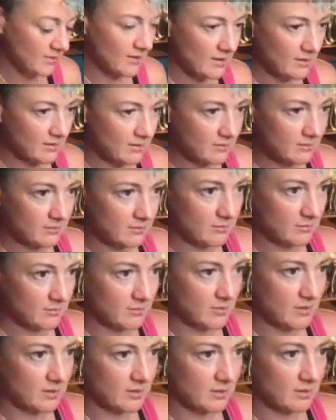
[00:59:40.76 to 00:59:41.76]
And then
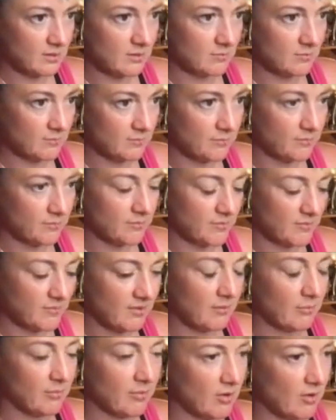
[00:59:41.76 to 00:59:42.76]
I'm gonna
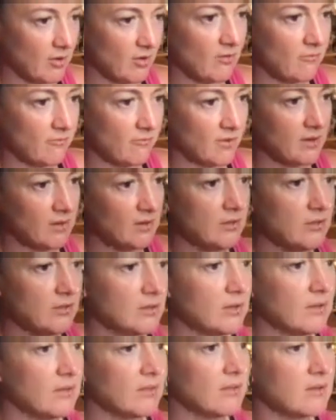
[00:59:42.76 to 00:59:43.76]
top it off and
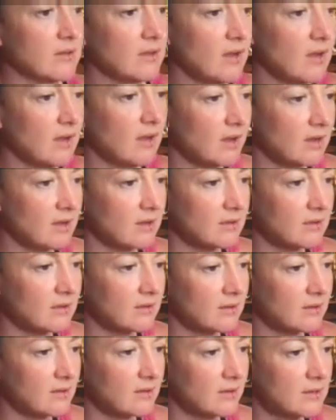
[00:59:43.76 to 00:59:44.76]
look at the cut.
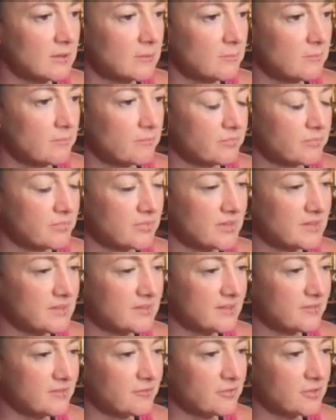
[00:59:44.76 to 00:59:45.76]
The
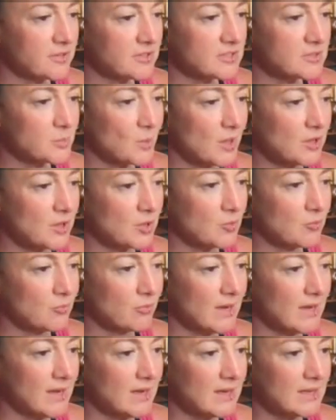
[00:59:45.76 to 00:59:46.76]
difference where the
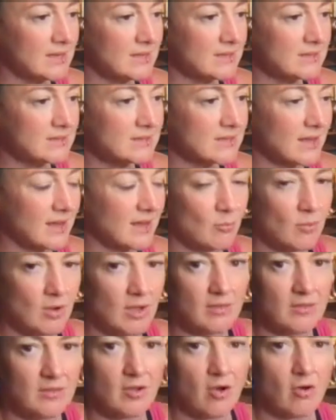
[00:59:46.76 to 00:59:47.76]
green is and
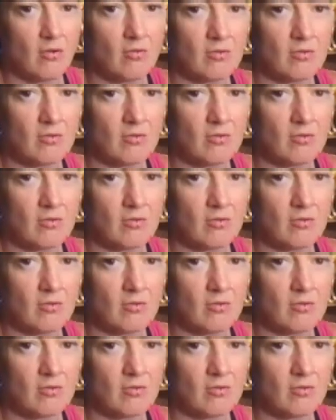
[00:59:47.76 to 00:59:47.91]
where the